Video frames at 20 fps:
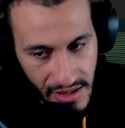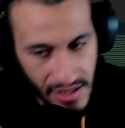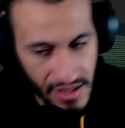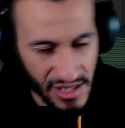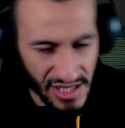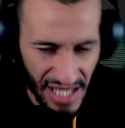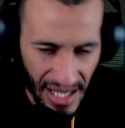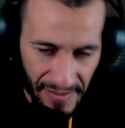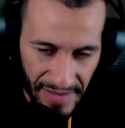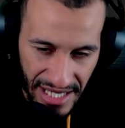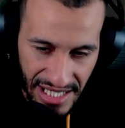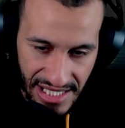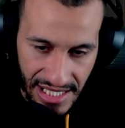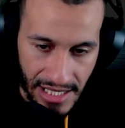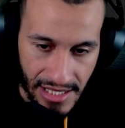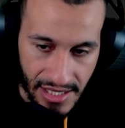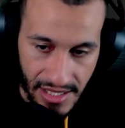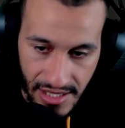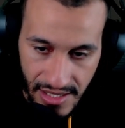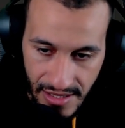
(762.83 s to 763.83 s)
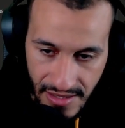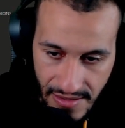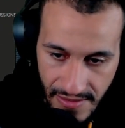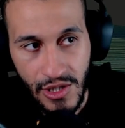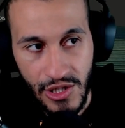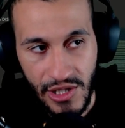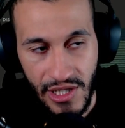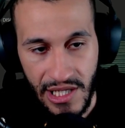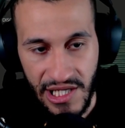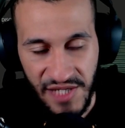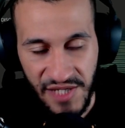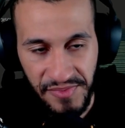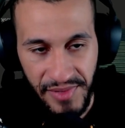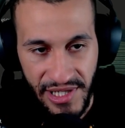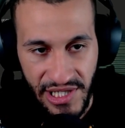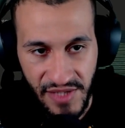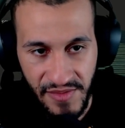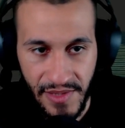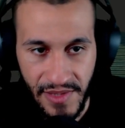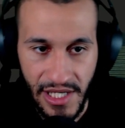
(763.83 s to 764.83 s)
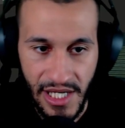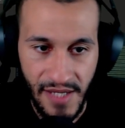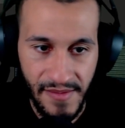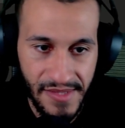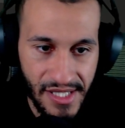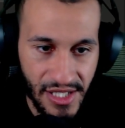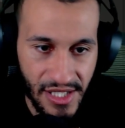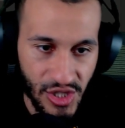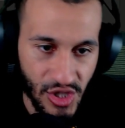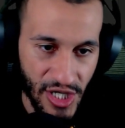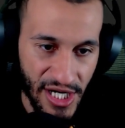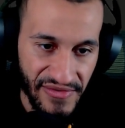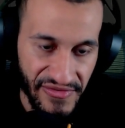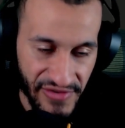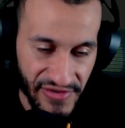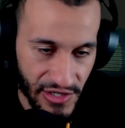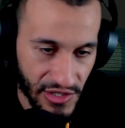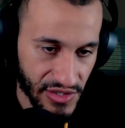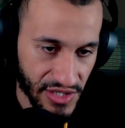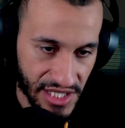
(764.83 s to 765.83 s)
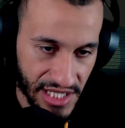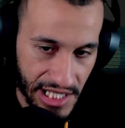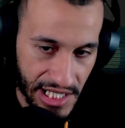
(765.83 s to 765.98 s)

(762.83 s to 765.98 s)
Does that make sense? So now let's play some games and let's try to figure this